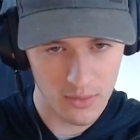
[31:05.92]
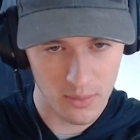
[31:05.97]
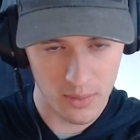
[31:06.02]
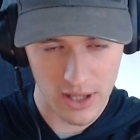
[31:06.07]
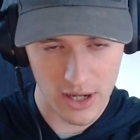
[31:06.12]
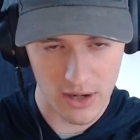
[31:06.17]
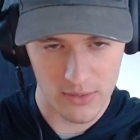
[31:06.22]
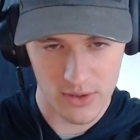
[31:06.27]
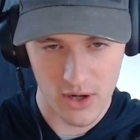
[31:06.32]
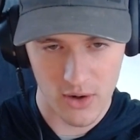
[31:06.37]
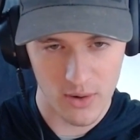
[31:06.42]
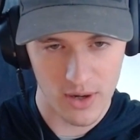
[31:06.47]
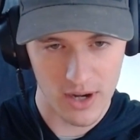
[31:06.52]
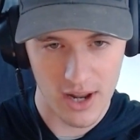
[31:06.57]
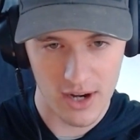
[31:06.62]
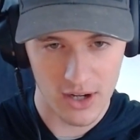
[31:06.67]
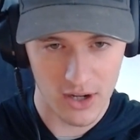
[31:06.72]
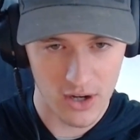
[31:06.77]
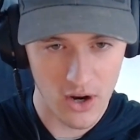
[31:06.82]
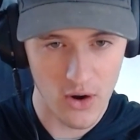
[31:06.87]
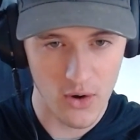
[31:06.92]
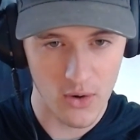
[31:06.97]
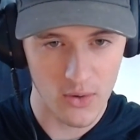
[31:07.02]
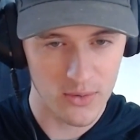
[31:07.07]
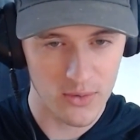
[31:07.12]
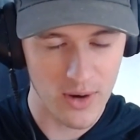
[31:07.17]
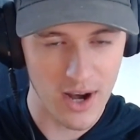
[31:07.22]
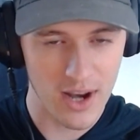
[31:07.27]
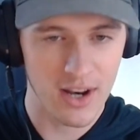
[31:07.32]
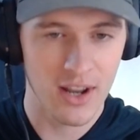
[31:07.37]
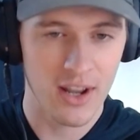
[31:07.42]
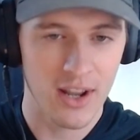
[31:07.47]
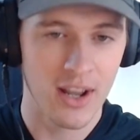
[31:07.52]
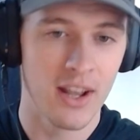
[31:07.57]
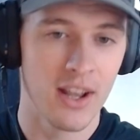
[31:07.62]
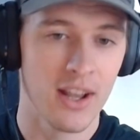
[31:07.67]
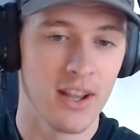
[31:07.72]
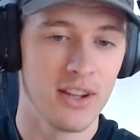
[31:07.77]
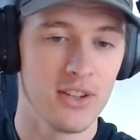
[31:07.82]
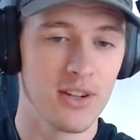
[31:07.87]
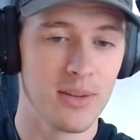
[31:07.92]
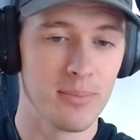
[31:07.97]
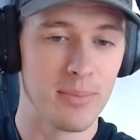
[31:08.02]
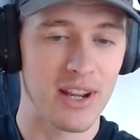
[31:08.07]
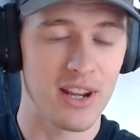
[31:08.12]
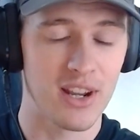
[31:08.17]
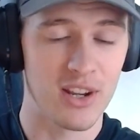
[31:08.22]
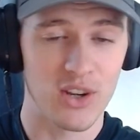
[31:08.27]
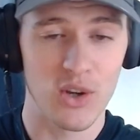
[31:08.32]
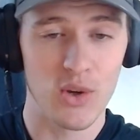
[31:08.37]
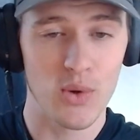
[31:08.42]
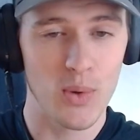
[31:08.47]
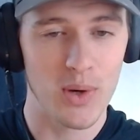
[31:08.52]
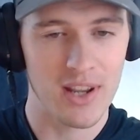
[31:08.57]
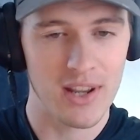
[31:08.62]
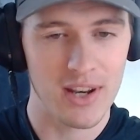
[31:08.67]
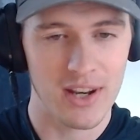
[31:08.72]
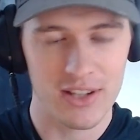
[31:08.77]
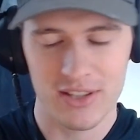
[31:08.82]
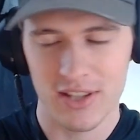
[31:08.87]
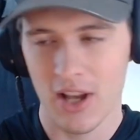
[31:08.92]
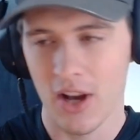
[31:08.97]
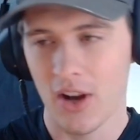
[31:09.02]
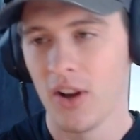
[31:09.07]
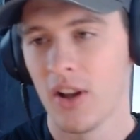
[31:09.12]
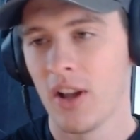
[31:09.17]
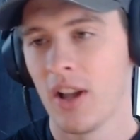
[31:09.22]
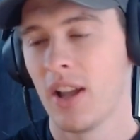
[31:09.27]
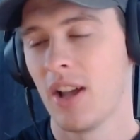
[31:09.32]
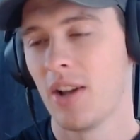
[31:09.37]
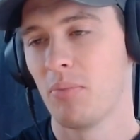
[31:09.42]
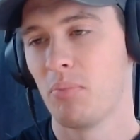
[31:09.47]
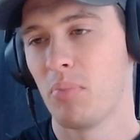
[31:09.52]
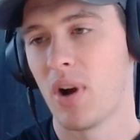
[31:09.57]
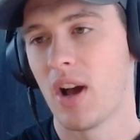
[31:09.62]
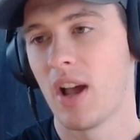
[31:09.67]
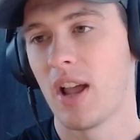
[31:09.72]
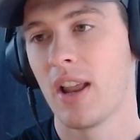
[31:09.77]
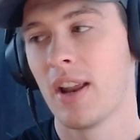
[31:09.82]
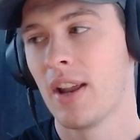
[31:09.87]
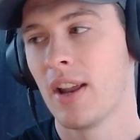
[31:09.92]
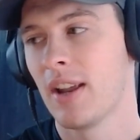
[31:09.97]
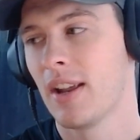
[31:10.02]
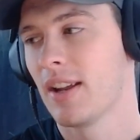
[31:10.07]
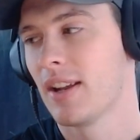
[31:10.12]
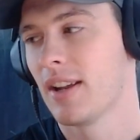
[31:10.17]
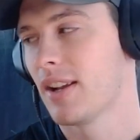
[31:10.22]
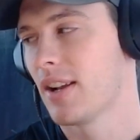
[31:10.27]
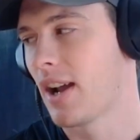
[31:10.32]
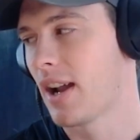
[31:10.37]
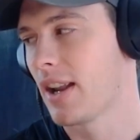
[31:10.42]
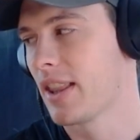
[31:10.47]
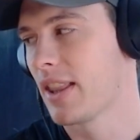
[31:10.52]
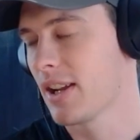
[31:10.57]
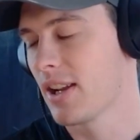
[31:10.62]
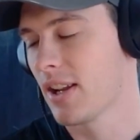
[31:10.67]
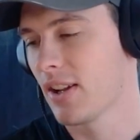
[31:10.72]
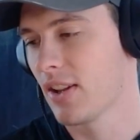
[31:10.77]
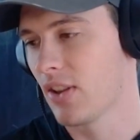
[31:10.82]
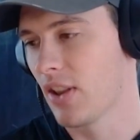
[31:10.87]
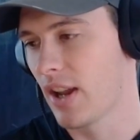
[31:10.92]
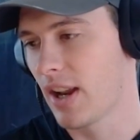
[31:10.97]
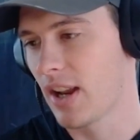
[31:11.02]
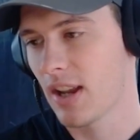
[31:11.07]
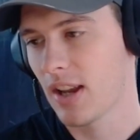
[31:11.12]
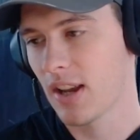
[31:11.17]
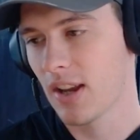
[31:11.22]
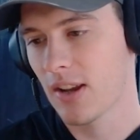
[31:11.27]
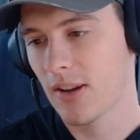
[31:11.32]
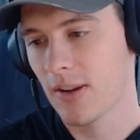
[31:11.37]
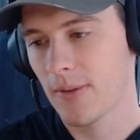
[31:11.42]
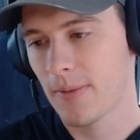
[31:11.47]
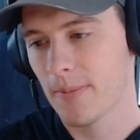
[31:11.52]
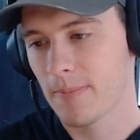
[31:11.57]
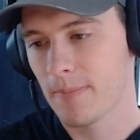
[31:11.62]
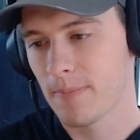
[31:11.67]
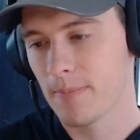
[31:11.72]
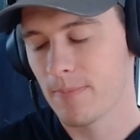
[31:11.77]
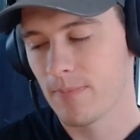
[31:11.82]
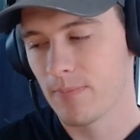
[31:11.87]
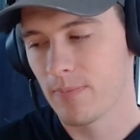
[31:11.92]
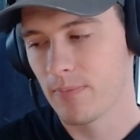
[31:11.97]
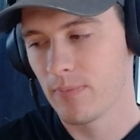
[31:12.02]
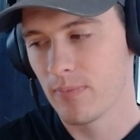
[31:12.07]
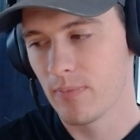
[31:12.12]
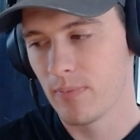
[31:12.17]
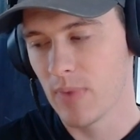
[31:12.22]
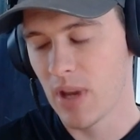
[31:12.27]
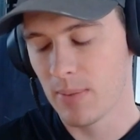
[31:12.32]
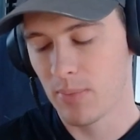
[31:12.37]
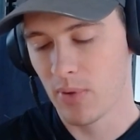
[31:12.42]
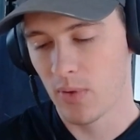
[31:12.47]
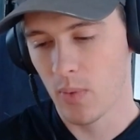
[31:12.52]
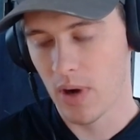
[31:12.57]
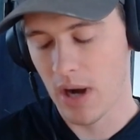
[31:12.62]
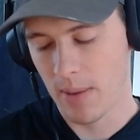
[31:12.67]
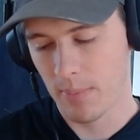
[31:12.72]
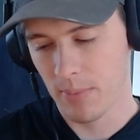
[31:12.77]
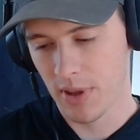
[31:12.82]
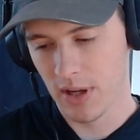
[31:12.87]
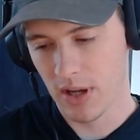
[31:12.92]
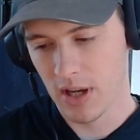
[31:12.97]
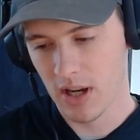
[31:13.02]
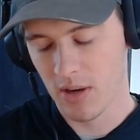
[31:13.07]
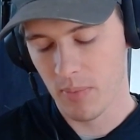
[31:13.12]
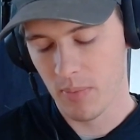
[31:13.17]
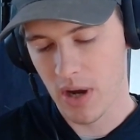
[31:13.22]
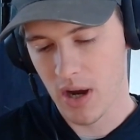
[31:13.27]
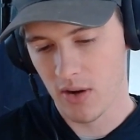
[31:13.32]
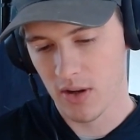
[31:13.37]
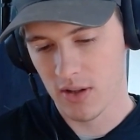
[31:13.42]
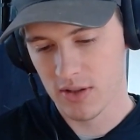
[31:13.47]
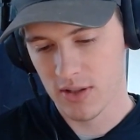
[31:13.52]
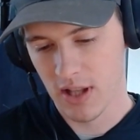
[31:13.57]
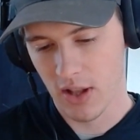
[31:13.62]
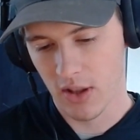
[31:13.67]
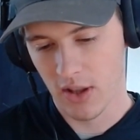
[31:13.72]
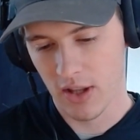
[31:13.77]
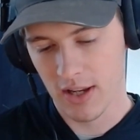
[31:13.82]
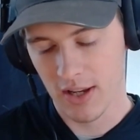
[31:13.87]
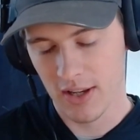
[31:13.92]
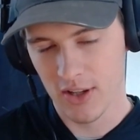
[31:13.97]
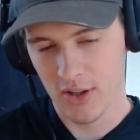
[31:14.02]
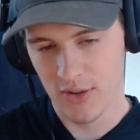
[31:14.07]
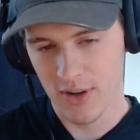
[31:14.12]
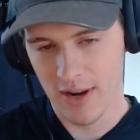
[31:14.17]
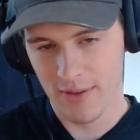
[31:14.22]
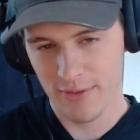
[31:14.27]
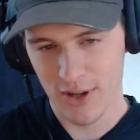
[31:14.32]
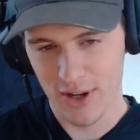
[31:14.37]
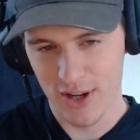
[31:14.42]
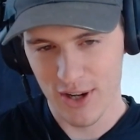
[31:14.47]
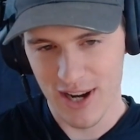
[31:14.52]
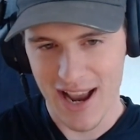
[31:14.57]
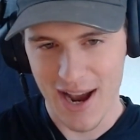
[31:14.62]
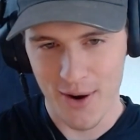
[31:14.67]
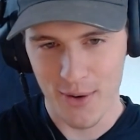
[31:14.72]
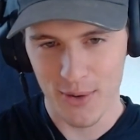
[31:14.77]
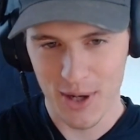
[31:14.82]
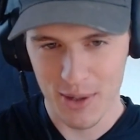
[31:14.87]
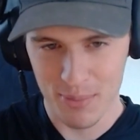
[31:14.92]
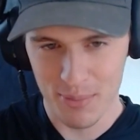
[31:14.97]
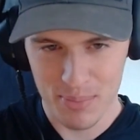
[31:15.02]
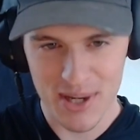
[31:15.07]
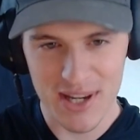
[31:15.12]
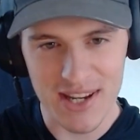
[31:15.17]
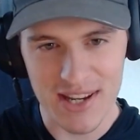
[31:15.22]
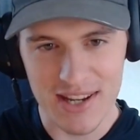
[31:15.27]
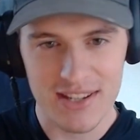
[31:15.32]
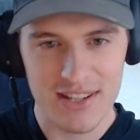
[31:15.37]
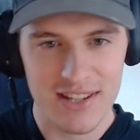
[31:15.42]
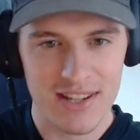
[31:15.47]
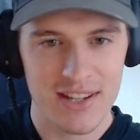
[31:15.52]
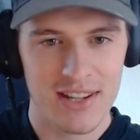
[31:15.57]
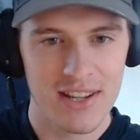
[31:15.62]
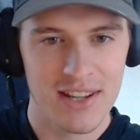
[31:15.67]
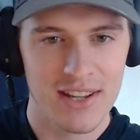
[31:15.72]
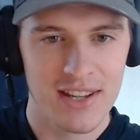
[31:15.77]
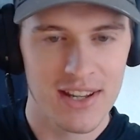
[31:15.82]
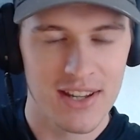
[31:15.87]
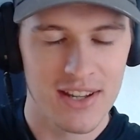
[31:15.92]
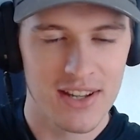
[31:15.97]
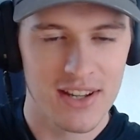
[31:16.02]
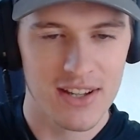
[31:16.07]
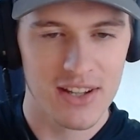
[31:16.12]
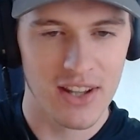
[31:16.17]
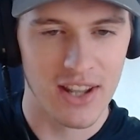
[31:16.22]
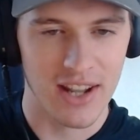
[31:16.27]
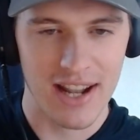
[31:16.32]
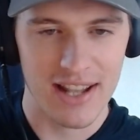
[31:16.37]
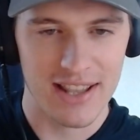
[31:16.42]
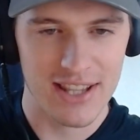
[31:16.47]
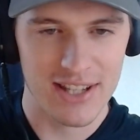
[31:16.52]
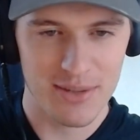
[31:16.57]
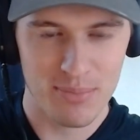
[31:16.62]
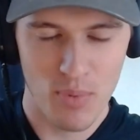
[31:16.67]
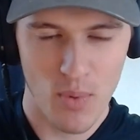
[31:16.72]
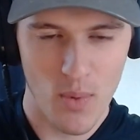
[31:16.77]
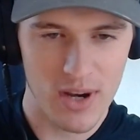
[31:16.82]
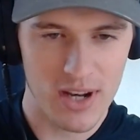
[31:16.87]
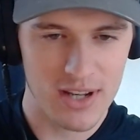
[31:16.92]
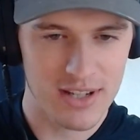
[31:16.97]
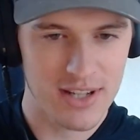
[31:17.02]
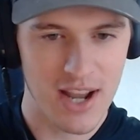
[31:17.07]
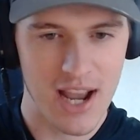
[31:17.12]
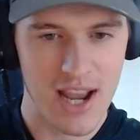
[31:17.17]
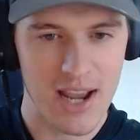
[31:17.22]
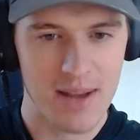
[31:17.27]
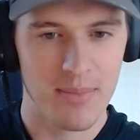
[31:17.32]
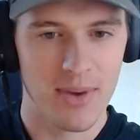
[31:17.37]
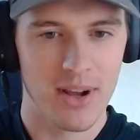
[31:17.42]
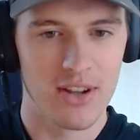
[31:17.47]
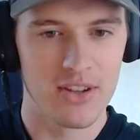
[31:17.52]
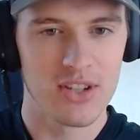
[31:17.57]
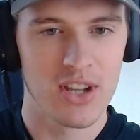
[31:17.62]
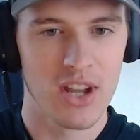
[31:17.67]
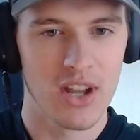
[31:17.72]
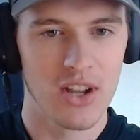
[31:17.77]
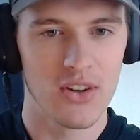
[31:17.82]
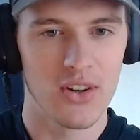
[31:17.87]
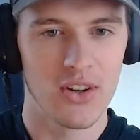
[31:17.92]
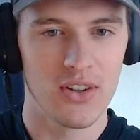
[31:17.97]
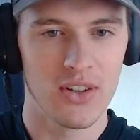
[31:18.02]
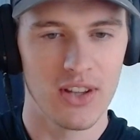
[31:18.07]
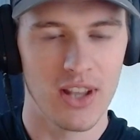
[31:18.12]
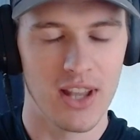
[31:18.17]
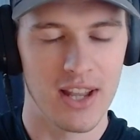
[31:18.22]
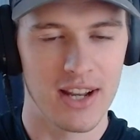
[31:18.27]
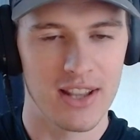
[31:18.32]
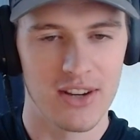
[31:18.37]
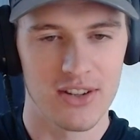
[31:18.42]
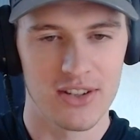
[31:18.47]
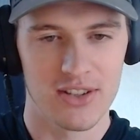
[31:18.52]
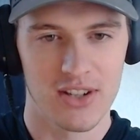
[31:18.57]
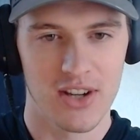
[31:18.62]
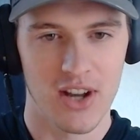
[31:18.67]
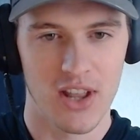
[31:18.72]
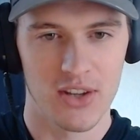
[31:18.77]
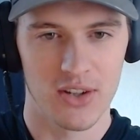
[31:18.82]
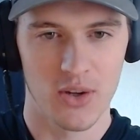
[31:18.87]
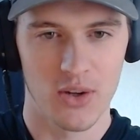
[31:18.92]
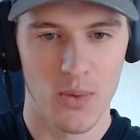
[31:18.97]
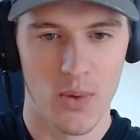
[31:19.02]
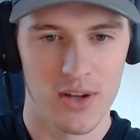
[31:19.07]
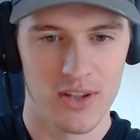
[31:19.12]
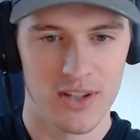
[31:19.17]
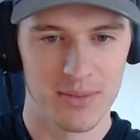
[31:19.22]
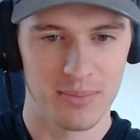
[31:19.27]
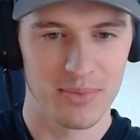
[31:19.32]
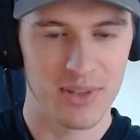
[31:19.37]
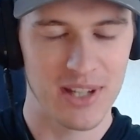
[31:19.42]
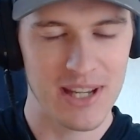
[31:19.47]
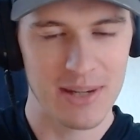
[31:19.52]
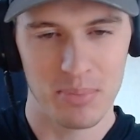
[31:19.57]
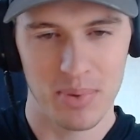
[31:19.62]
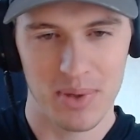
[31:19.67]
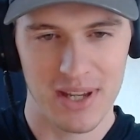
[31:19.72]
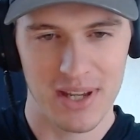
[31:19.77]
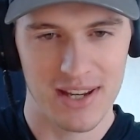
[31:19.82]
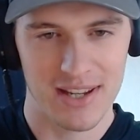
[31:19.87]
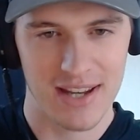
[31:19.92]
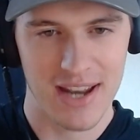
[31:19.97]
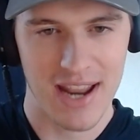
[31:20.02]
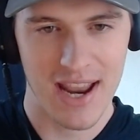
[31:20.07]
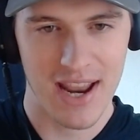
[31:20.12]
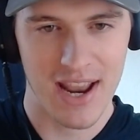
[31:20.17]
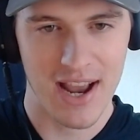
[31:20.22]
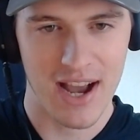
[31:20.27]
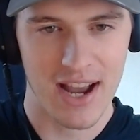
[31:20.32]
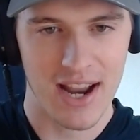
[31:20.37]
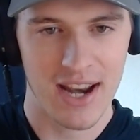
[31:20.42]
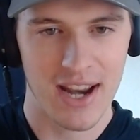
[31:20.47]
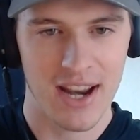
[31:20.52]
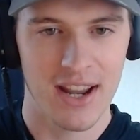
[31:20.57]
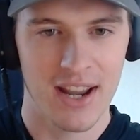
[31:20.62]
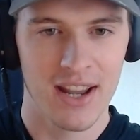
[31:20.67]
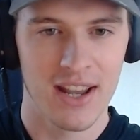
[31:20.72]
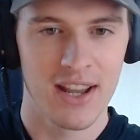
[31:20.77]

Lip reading: without knowing how to code, right? You can make a GUI in Excel. But I think like maybe what I'm thinking about is that like you're never going to outcompete, like at this point in time, until like there's another quantum leap in AI.